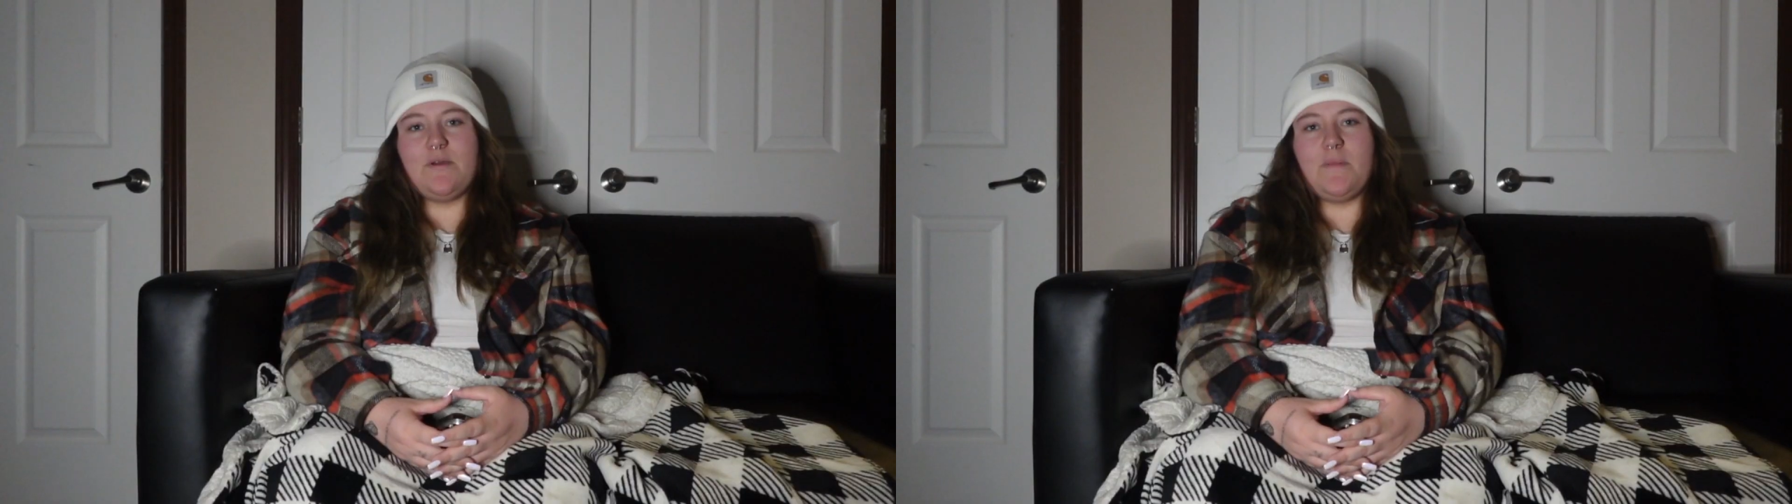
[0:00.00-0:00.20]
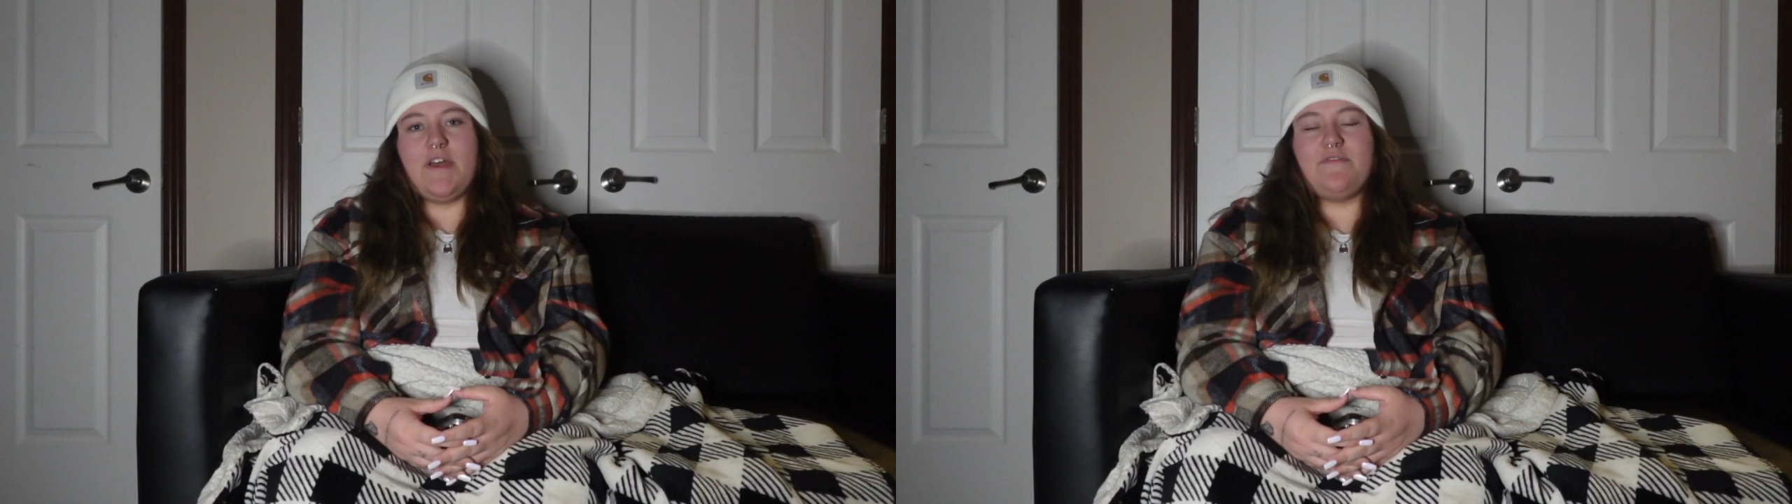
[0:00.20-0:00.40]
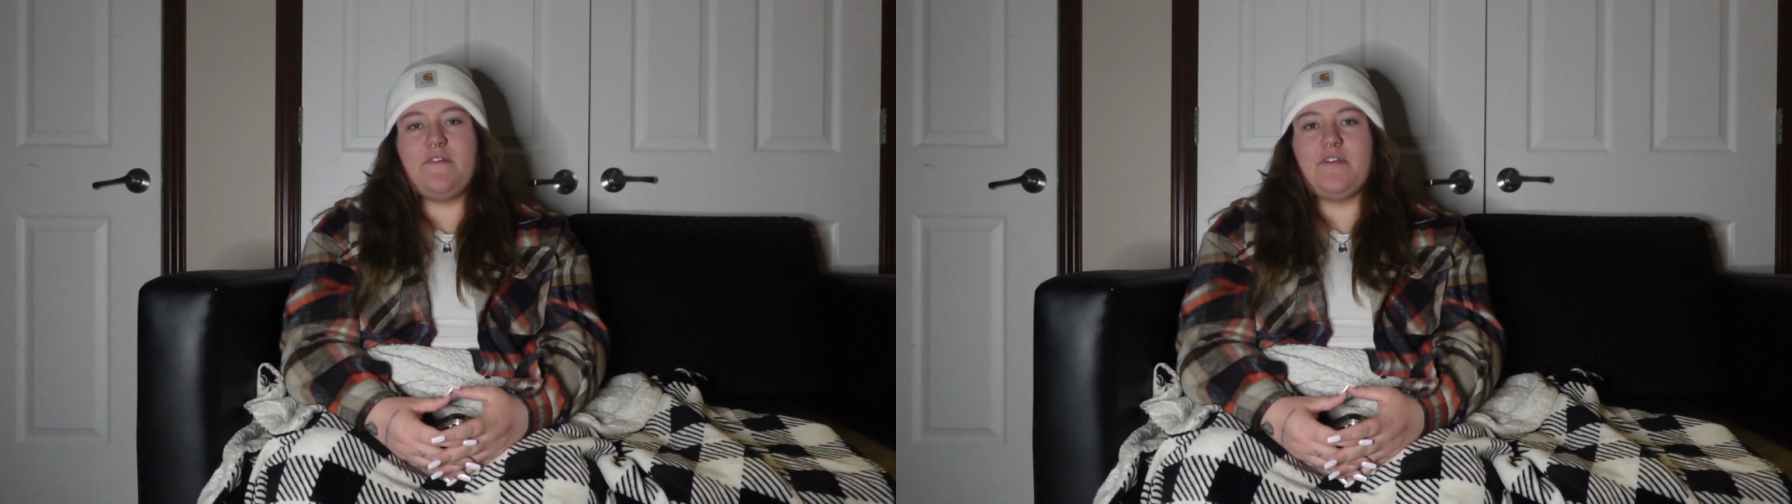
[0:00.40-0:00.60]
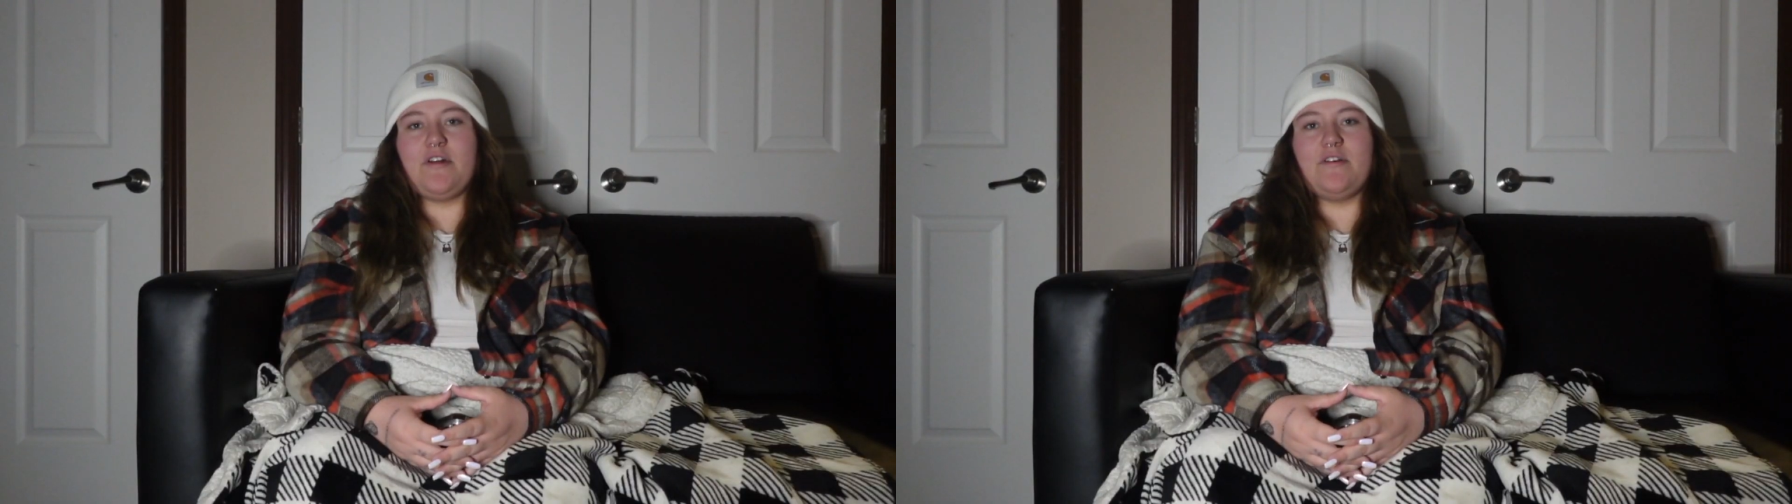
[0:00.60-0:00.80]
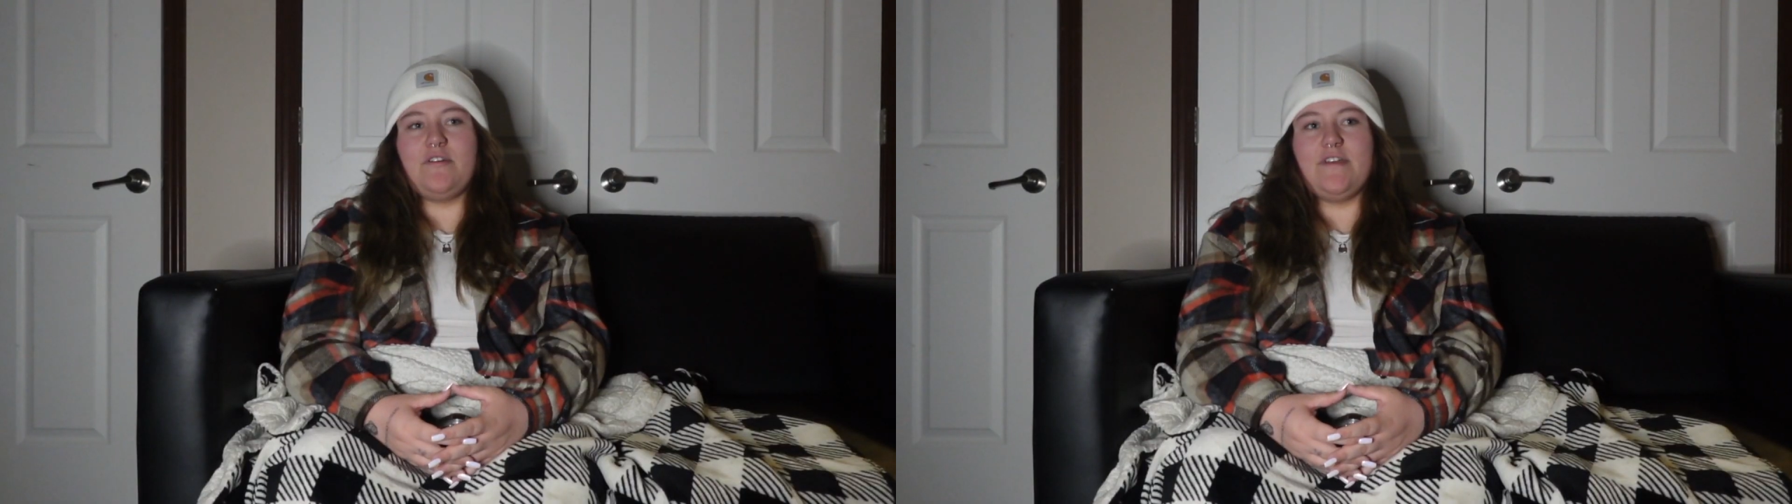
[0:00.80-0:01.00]
My favorite
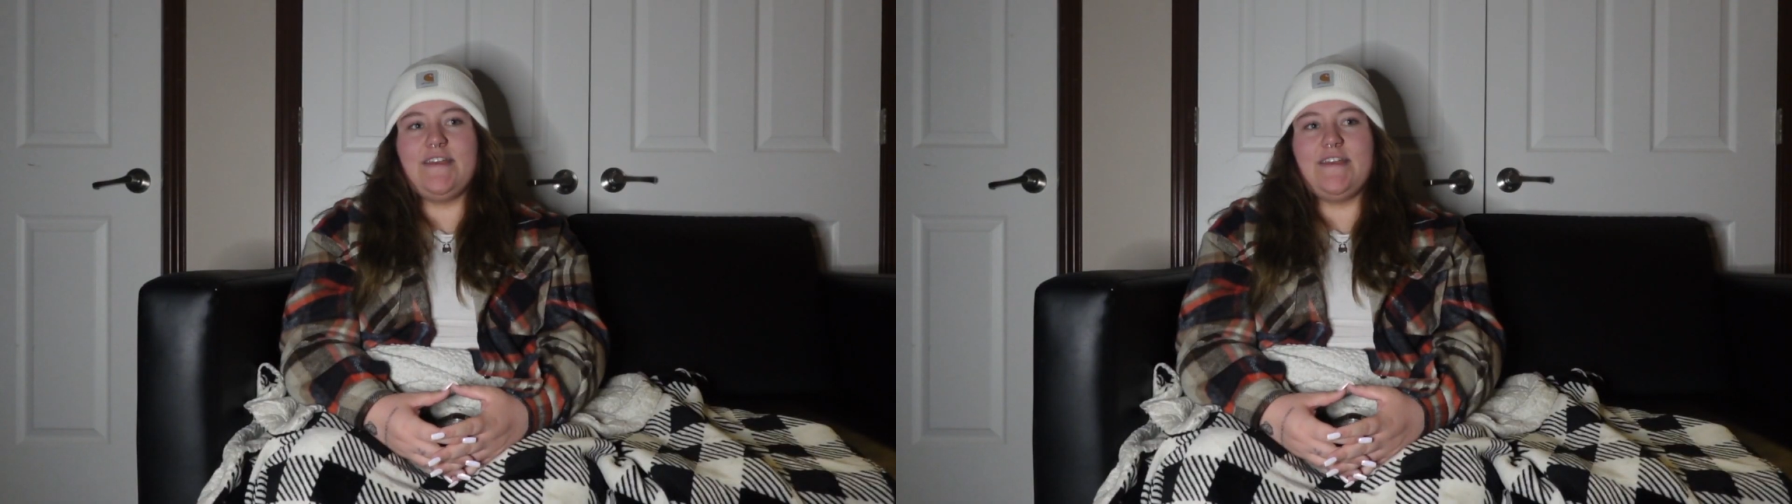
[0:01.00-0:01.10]
color